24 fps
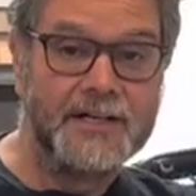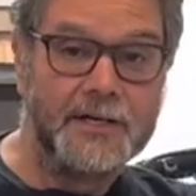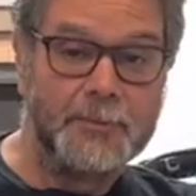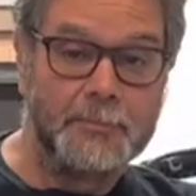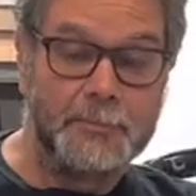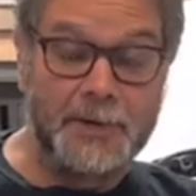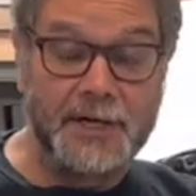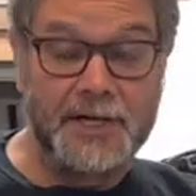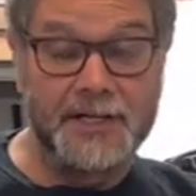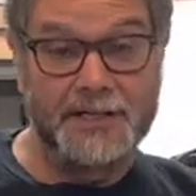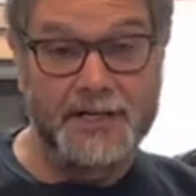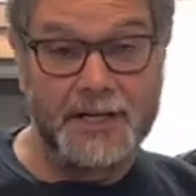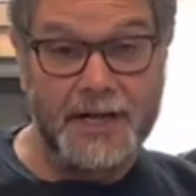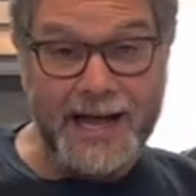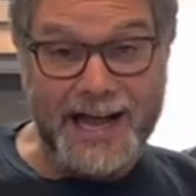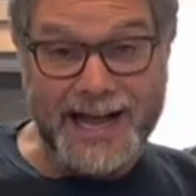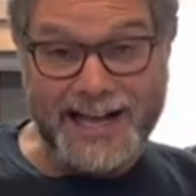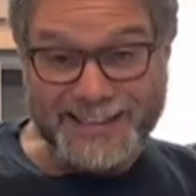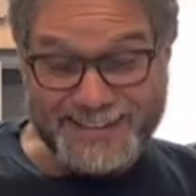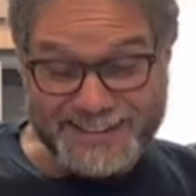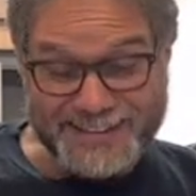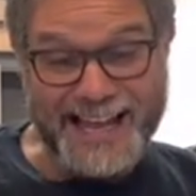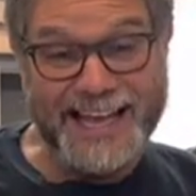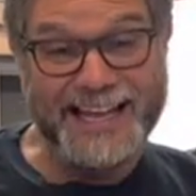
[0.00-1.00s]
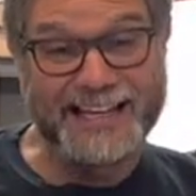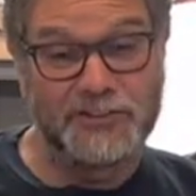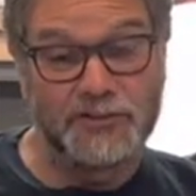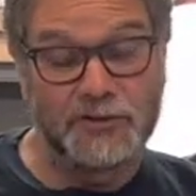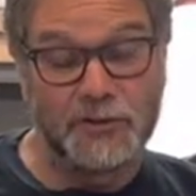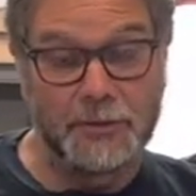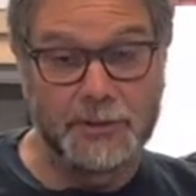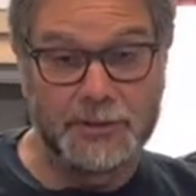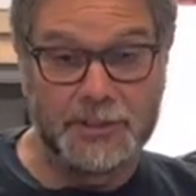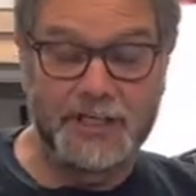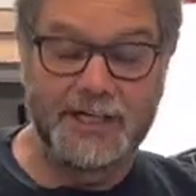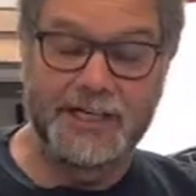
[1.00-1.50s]
But I like
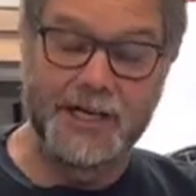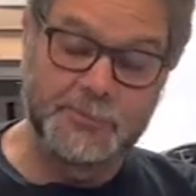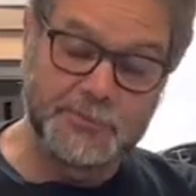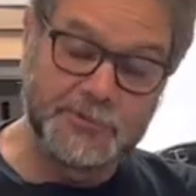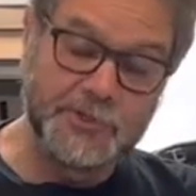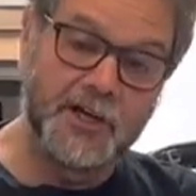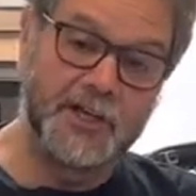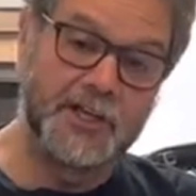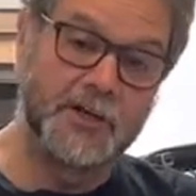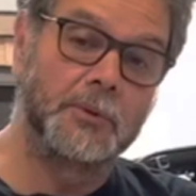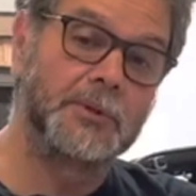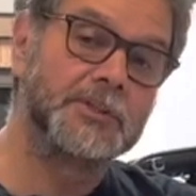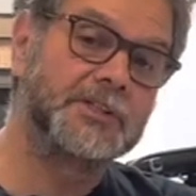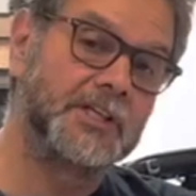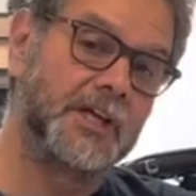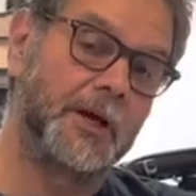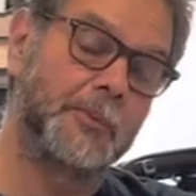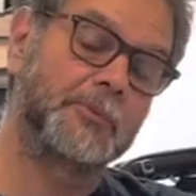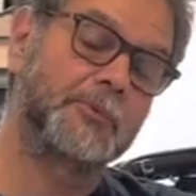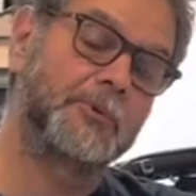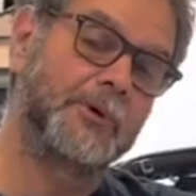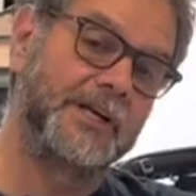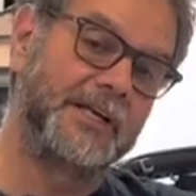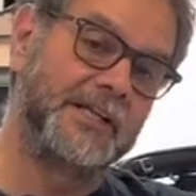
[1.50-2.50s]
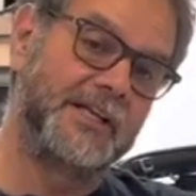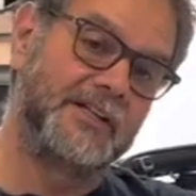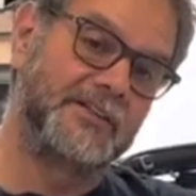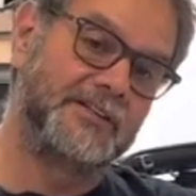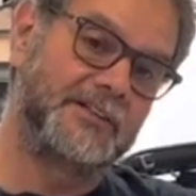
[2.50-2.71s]
doing it. I'll tell you what the upgrade is.